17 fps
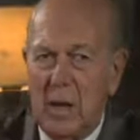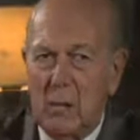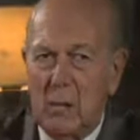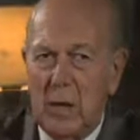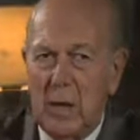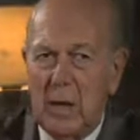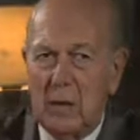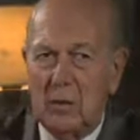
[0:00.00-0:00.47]

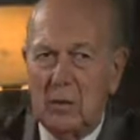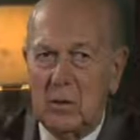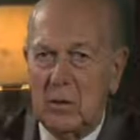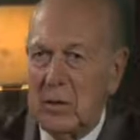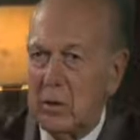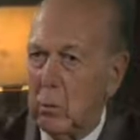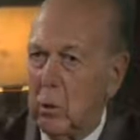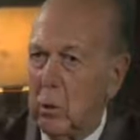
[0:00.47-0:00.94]
We had
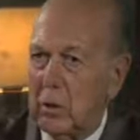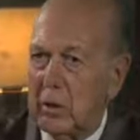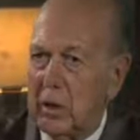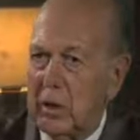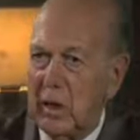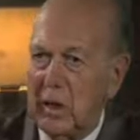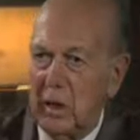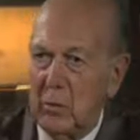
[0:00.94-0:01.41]
three
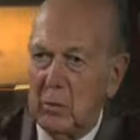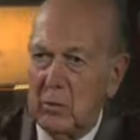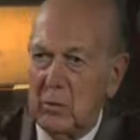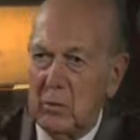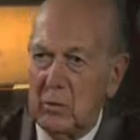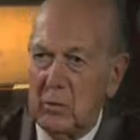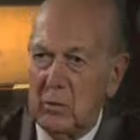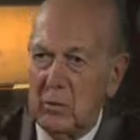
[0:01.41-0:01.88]
working
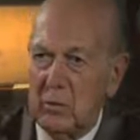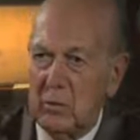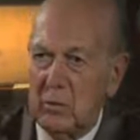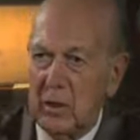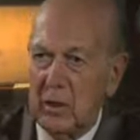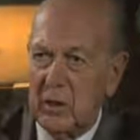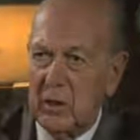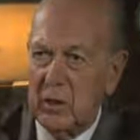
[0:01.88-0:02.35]
languages,
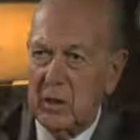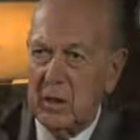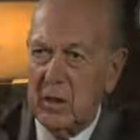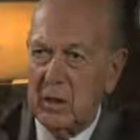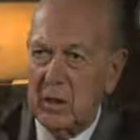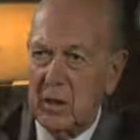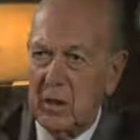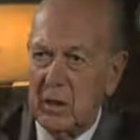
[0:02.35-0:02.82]
French,
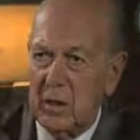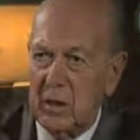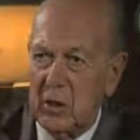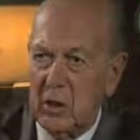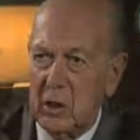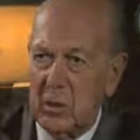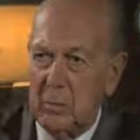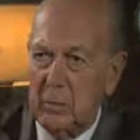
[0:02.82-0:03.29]
English,
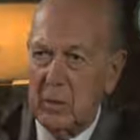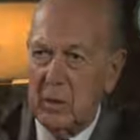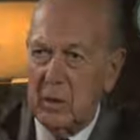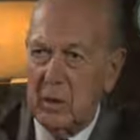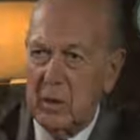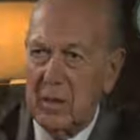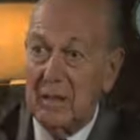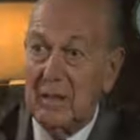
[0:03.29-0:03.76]
and German,